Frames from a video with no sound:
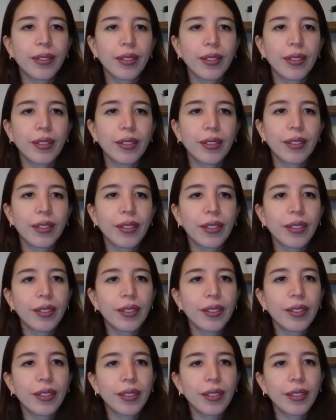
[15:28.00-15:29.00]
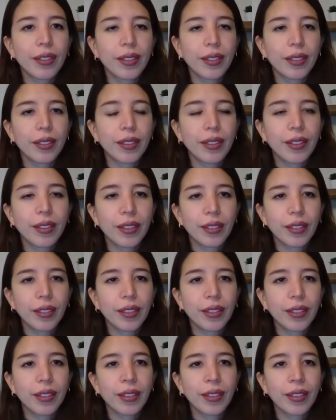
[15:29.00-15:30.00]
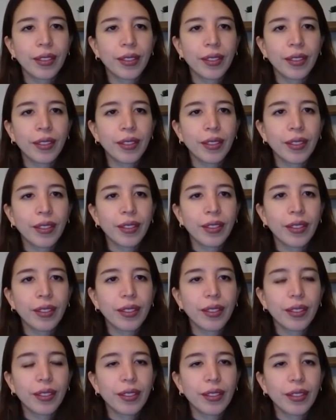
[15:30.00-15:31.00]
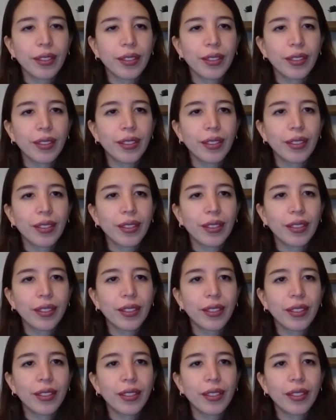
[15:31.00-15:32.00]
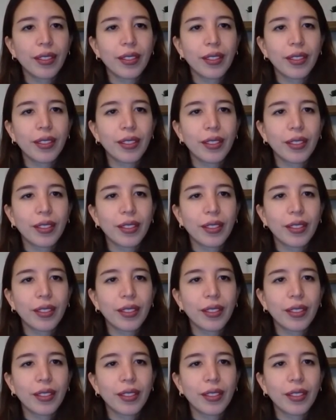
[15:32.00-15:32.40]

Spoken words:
[no speech]